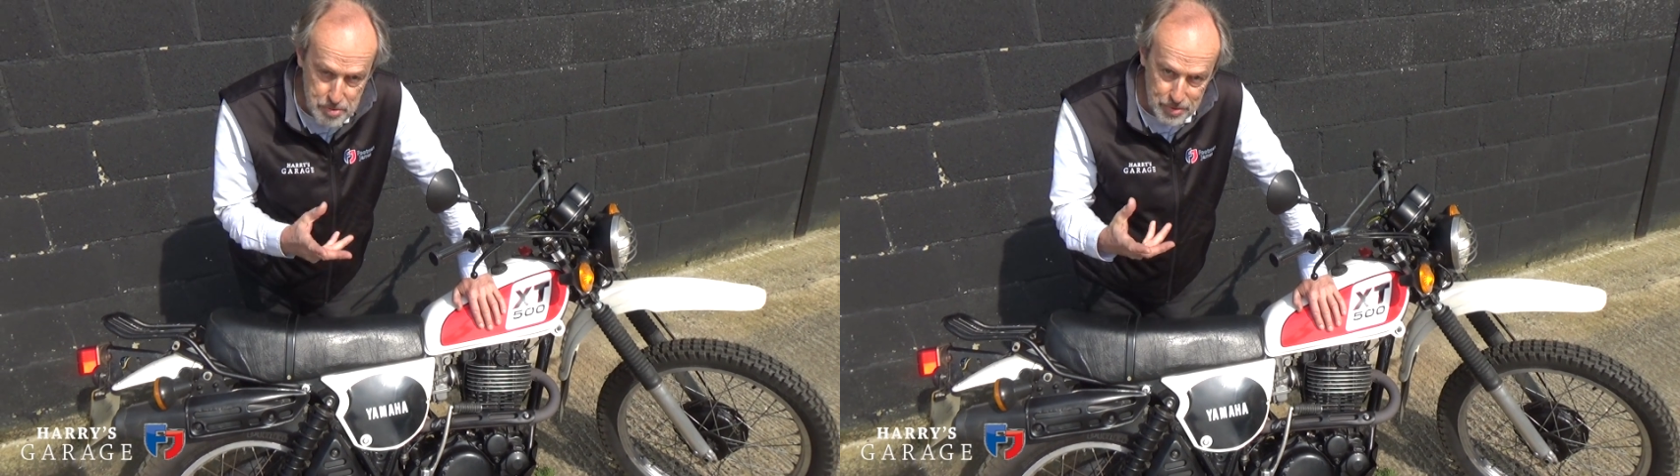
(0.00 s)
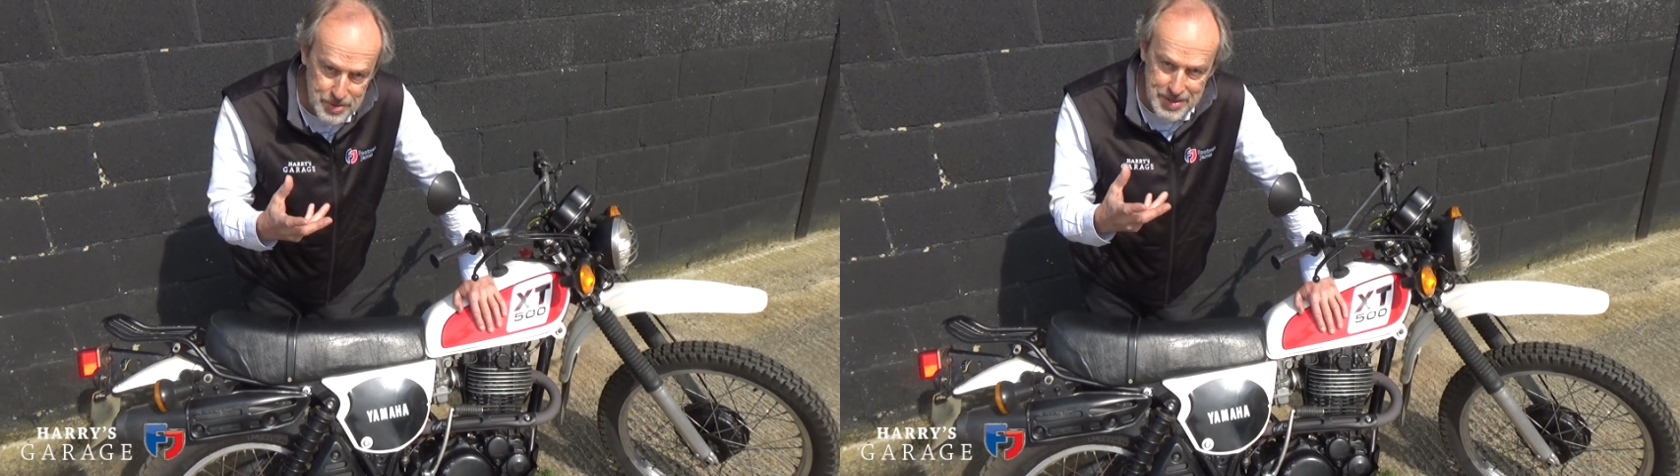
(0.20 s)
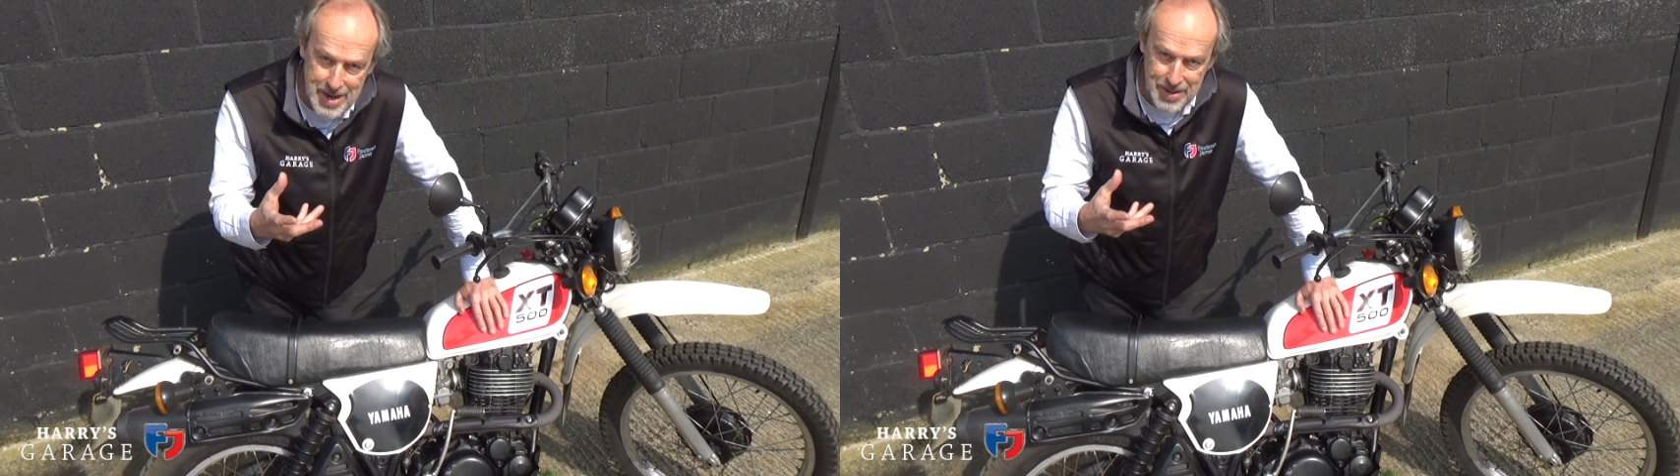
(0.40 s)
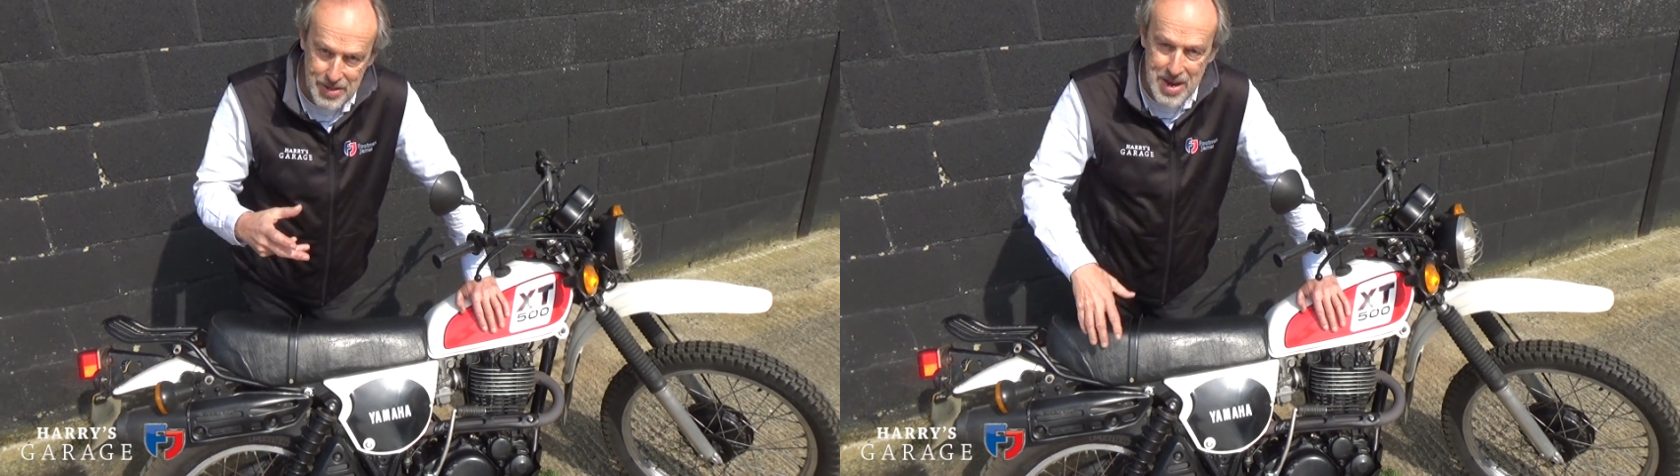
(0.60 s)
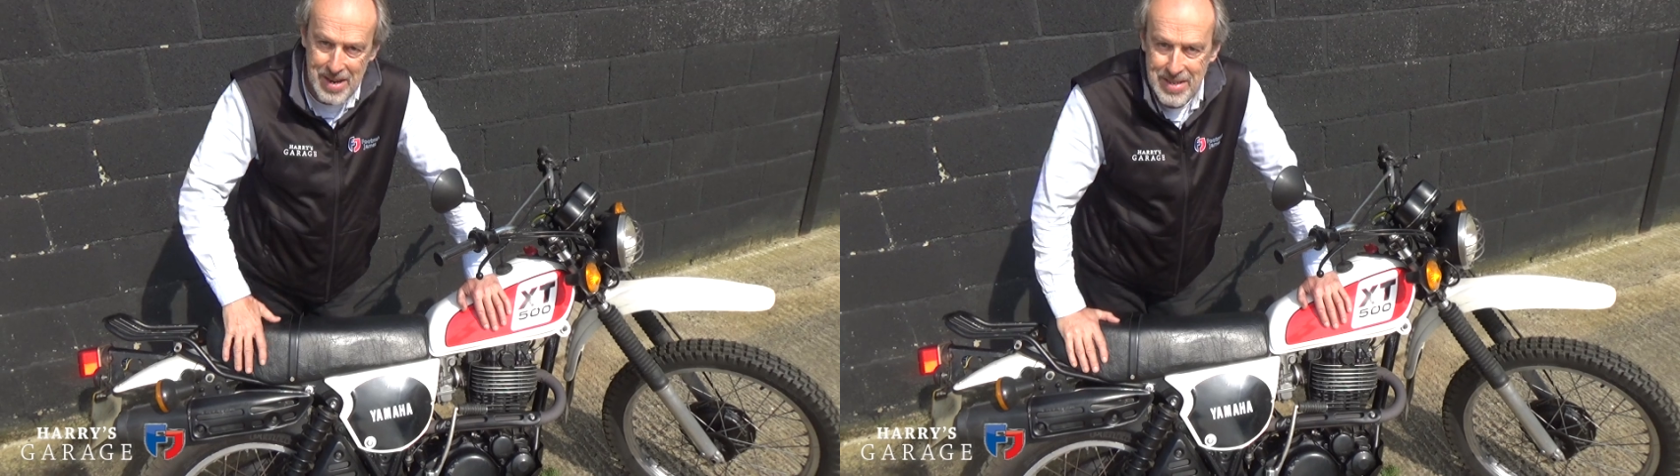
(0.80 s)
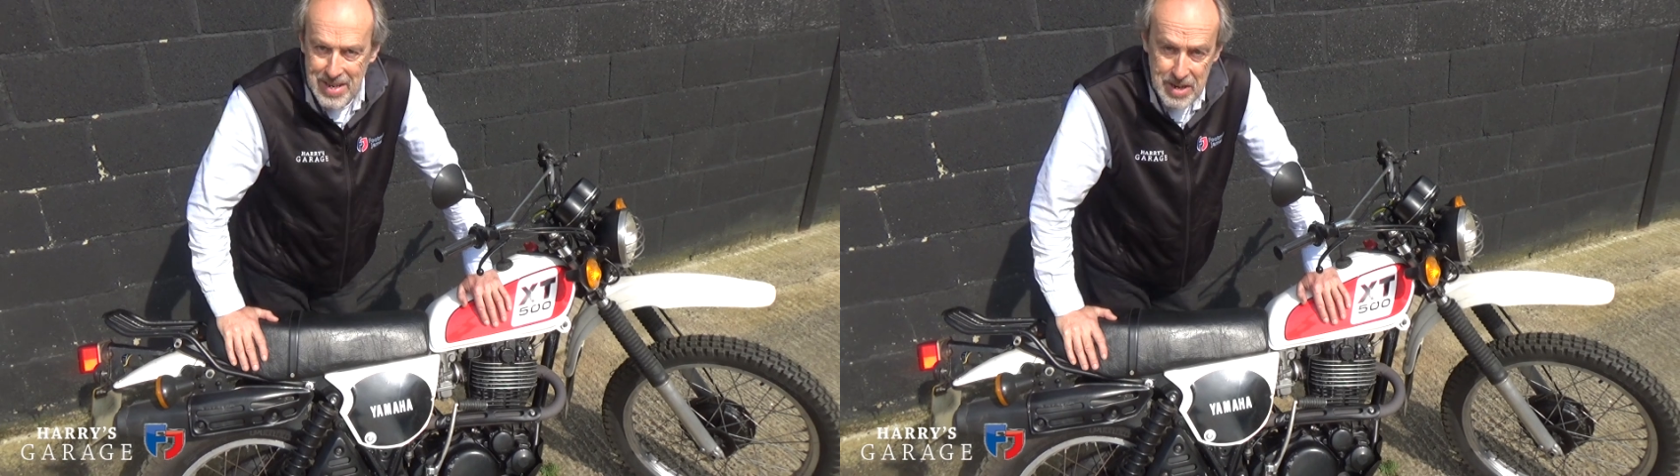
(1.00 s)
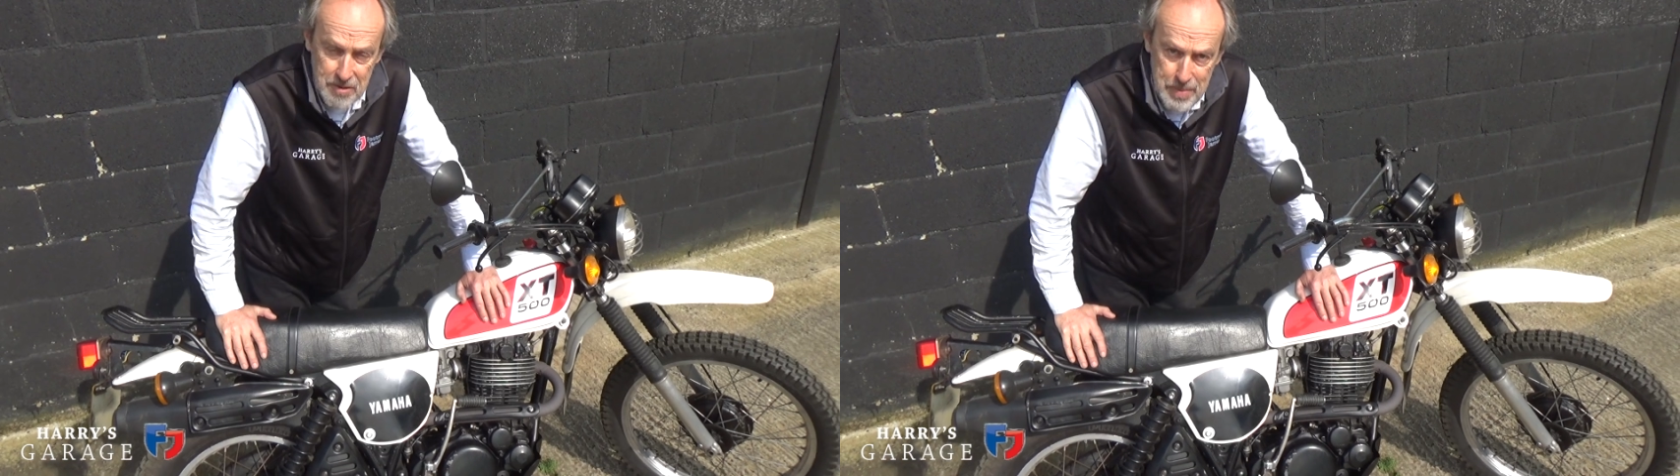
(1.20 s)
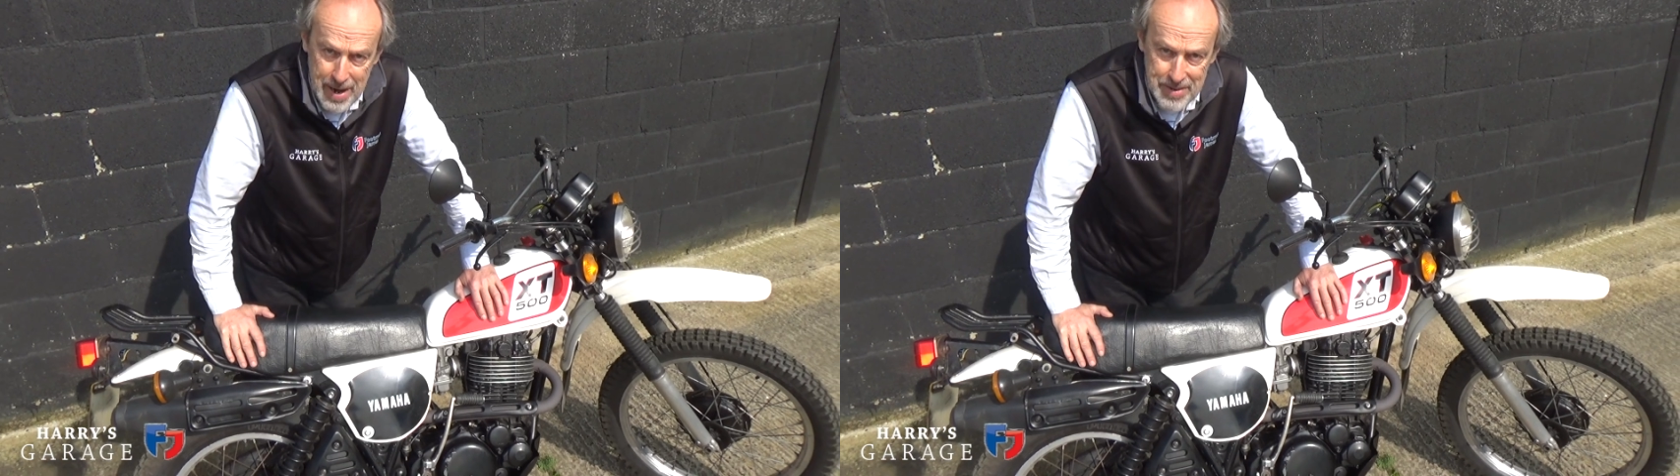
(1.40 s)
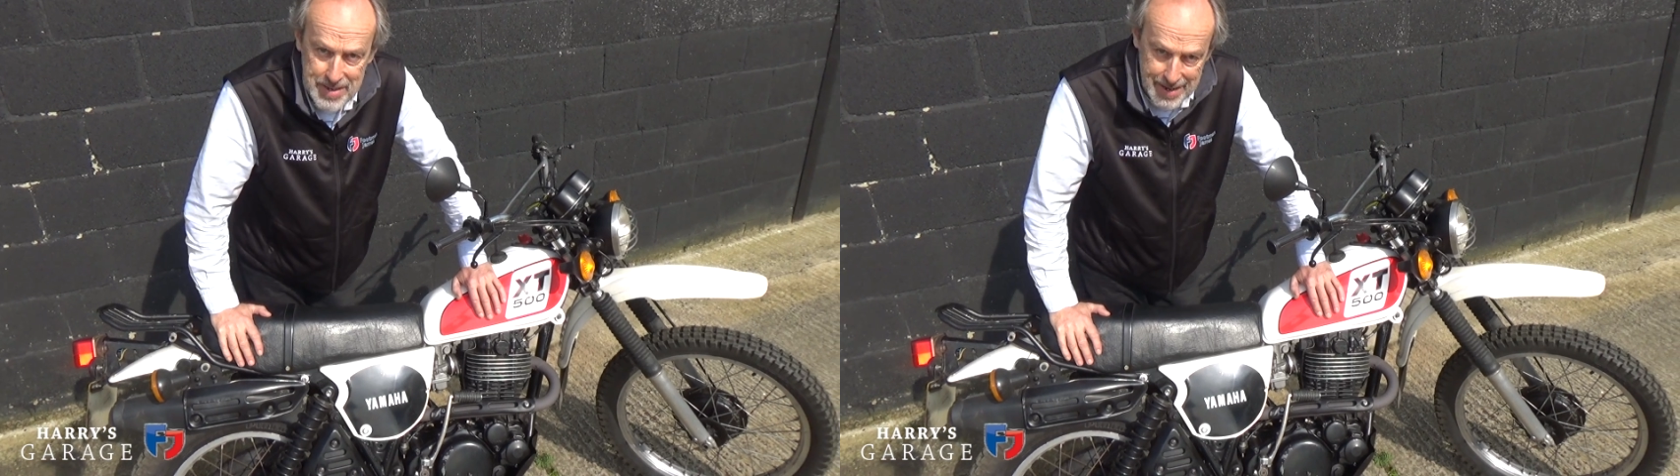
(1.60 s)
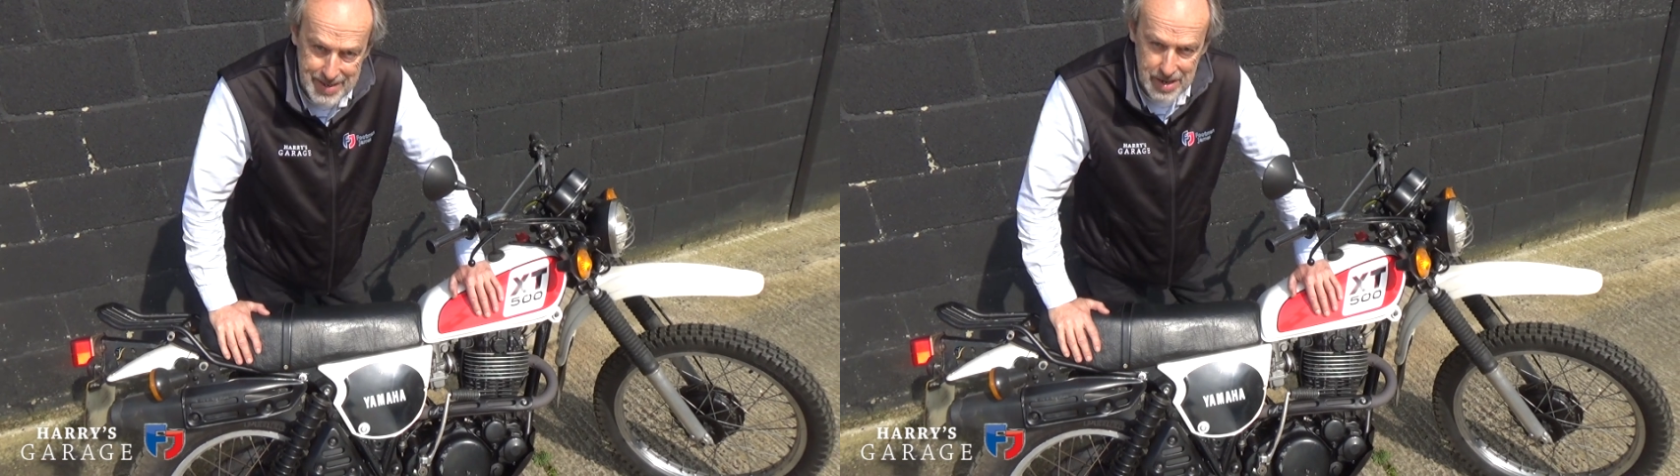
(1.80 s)
put together the idea of
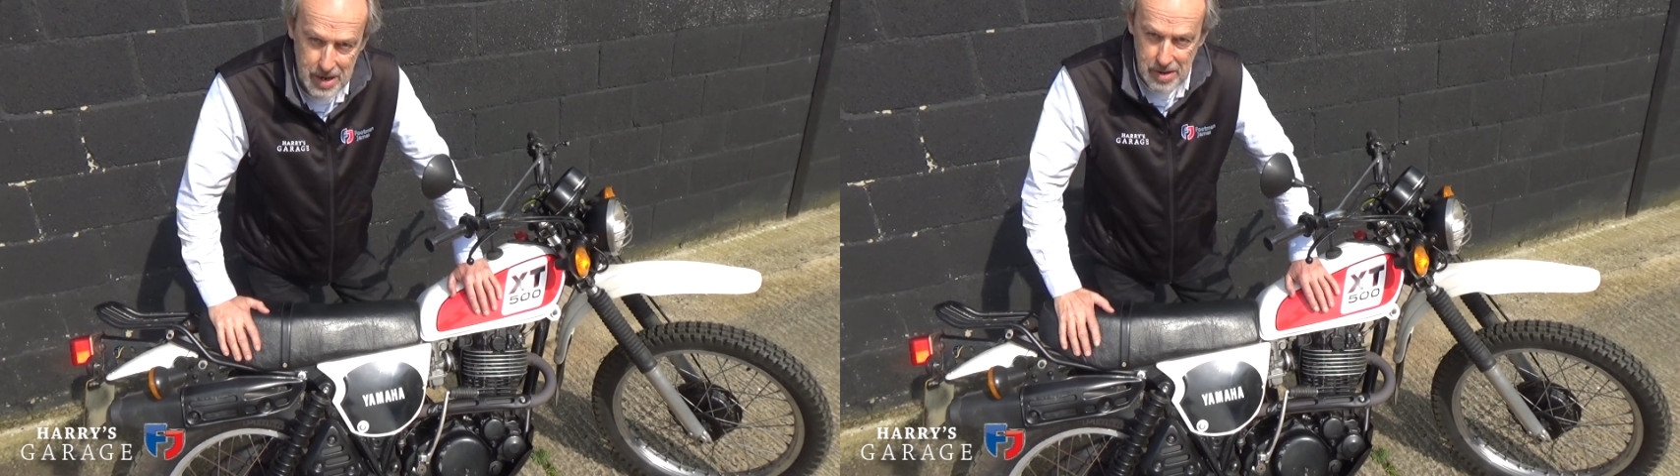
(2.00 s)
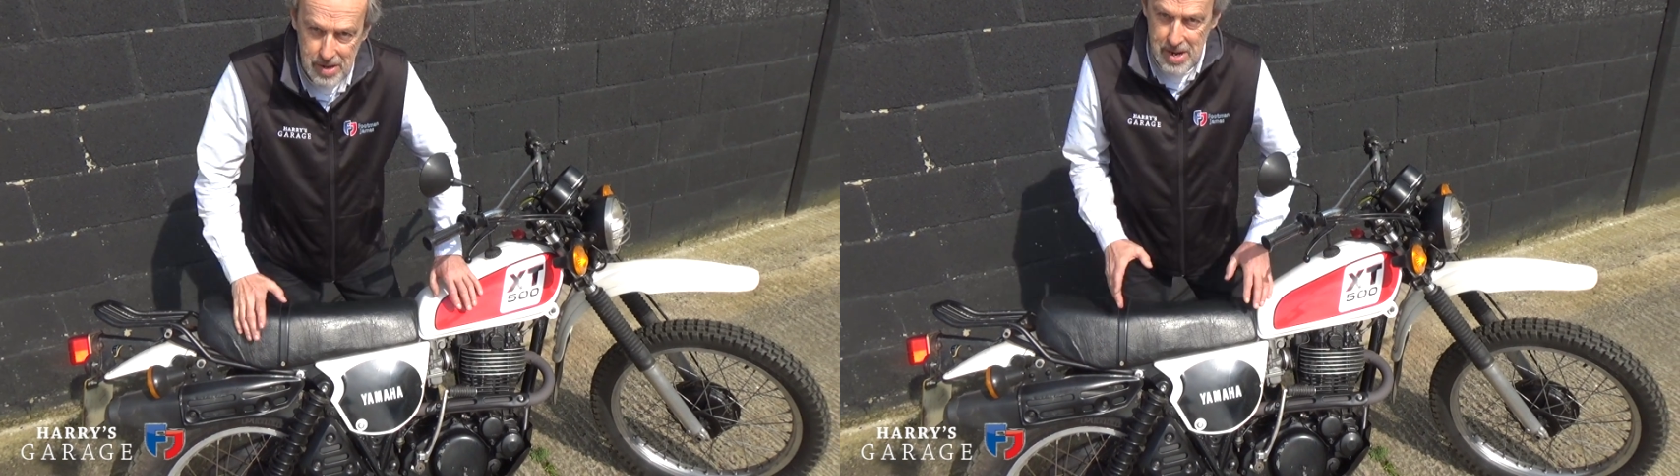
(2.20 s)
Paris-Dakar.